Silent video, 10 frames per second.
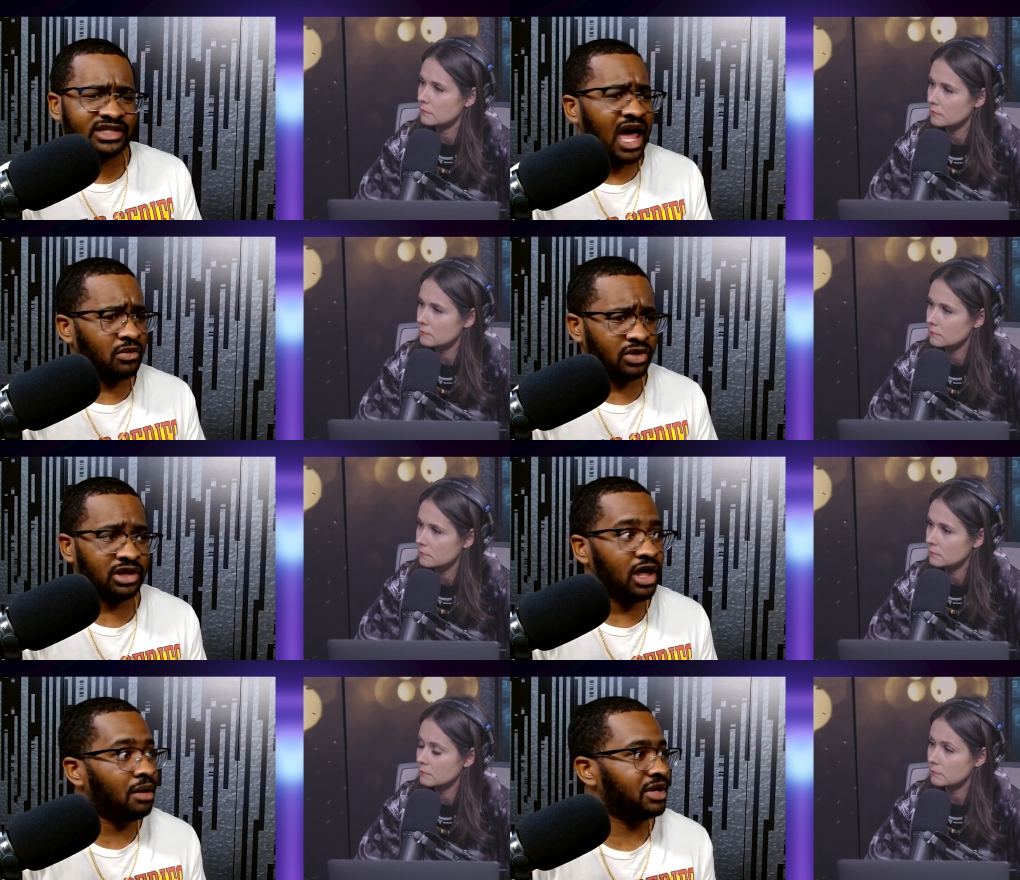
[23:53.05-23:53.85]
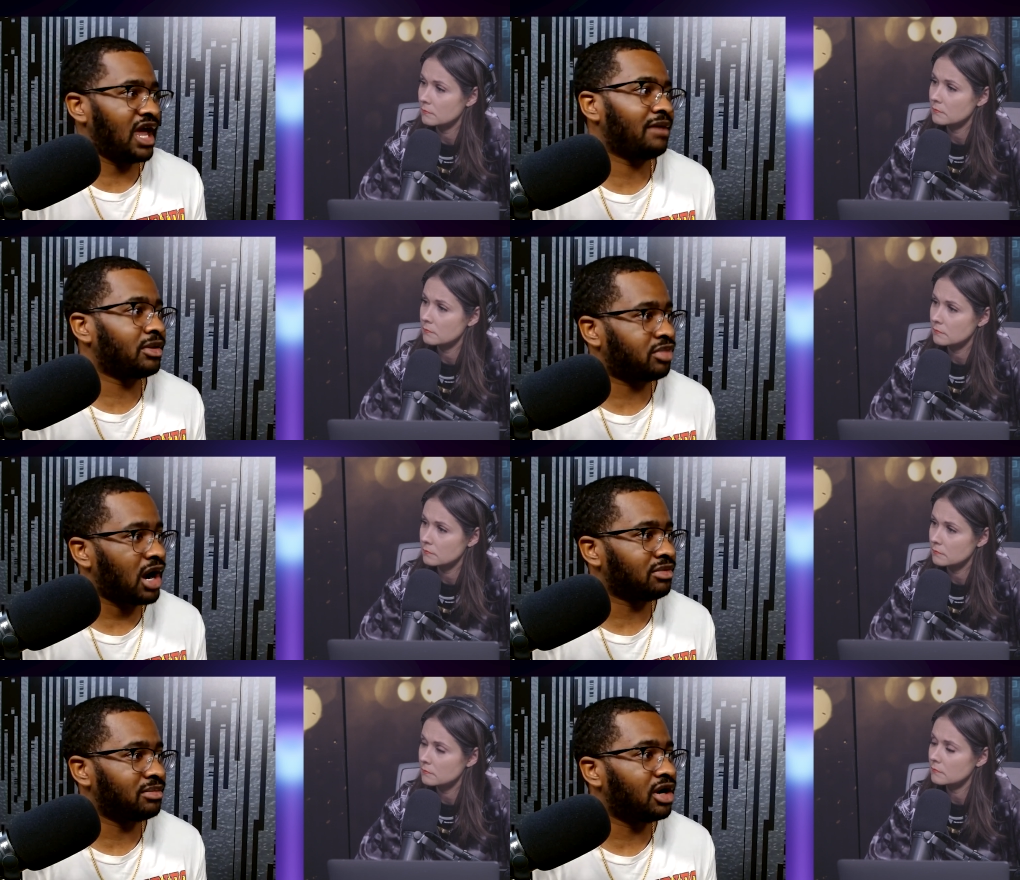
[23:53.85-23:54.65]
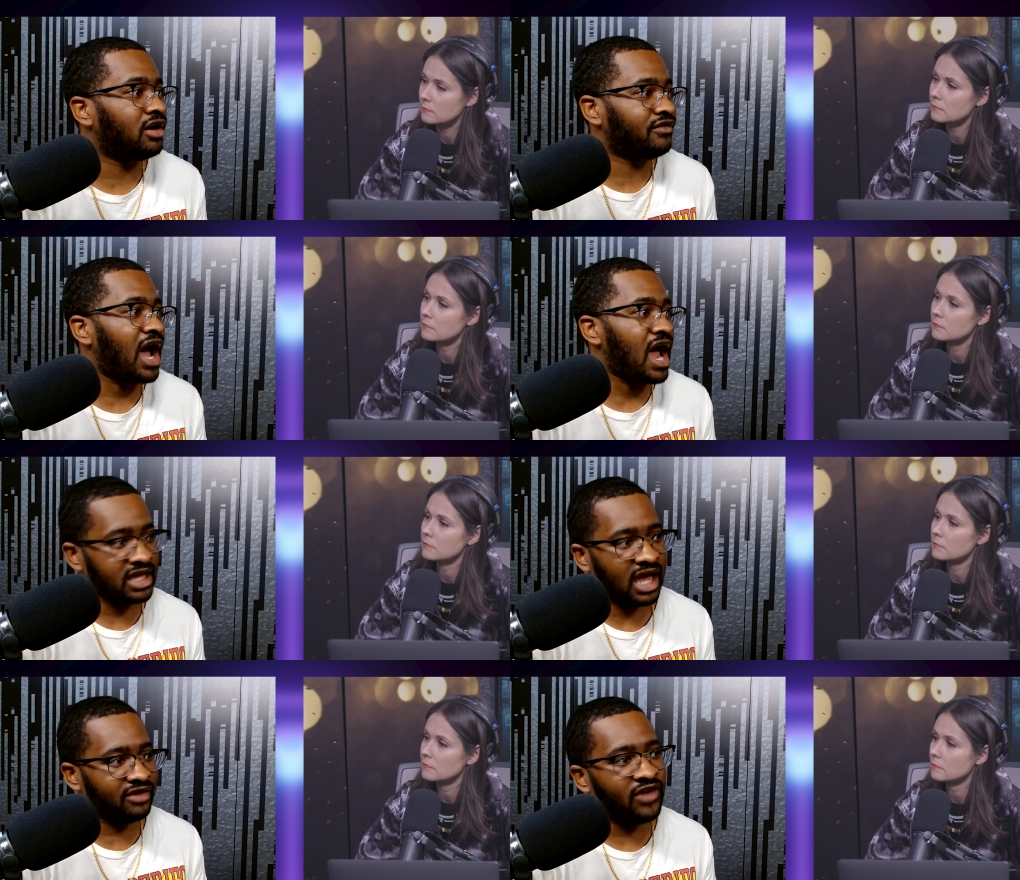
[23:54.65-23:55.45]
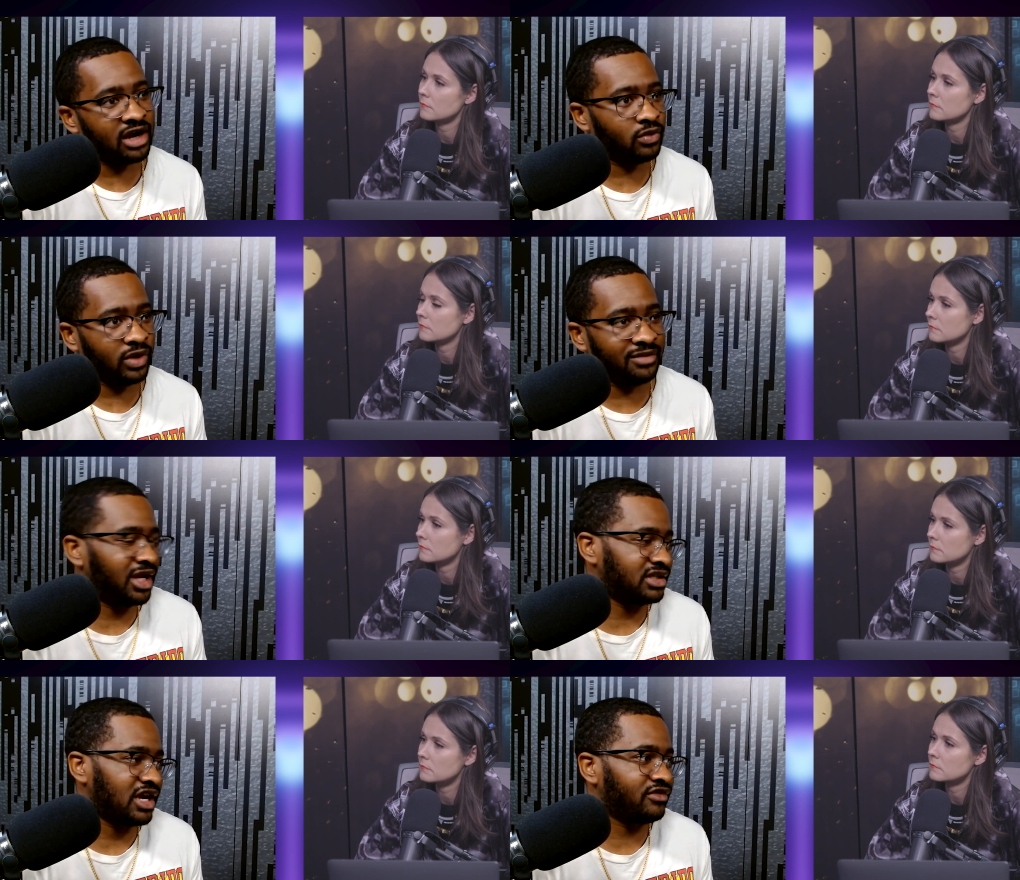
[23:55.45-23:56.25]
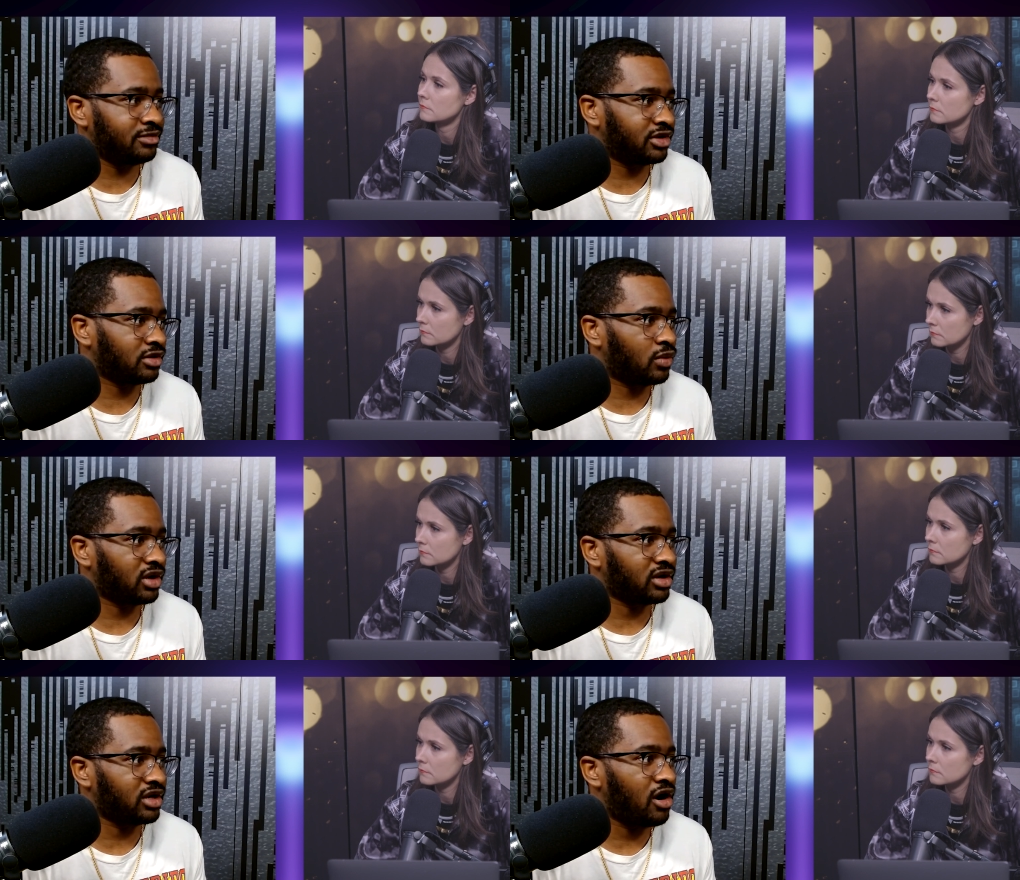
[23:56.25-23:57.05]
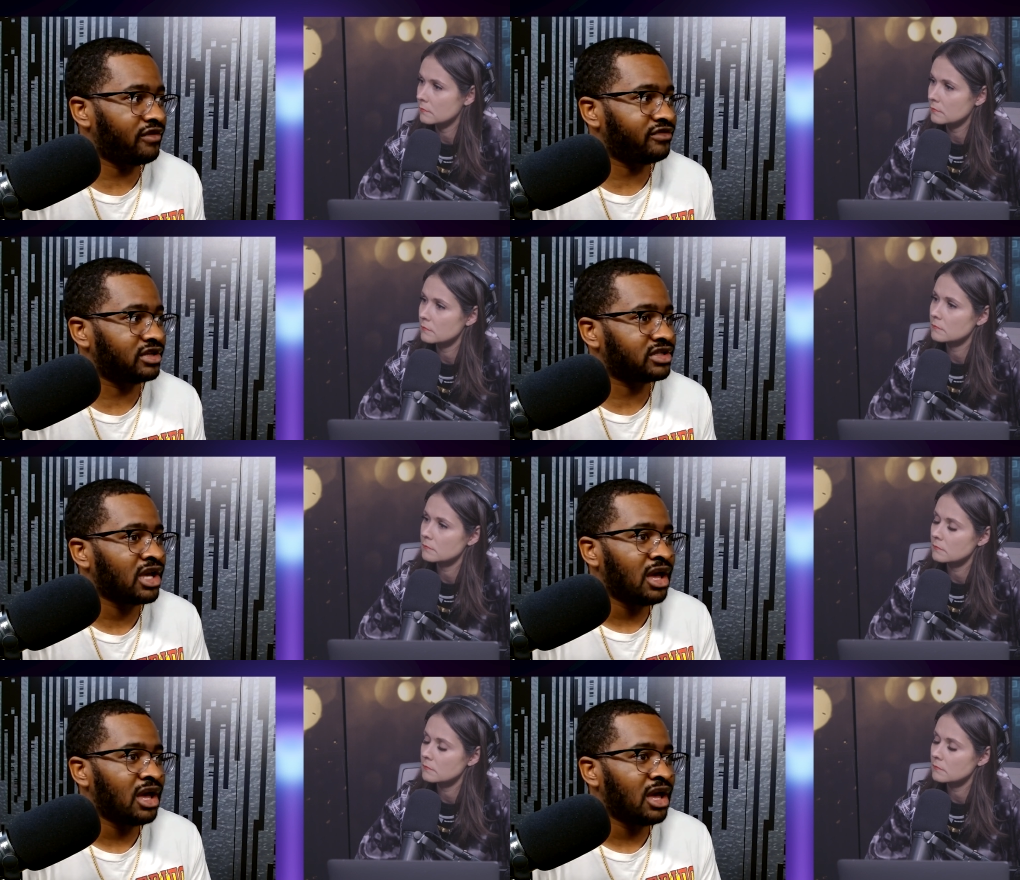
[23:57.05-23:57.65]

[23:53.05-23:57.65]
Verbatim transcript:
Speaker 1: I would love to have the problem of I got to find a way to make Devin Booker work in offense.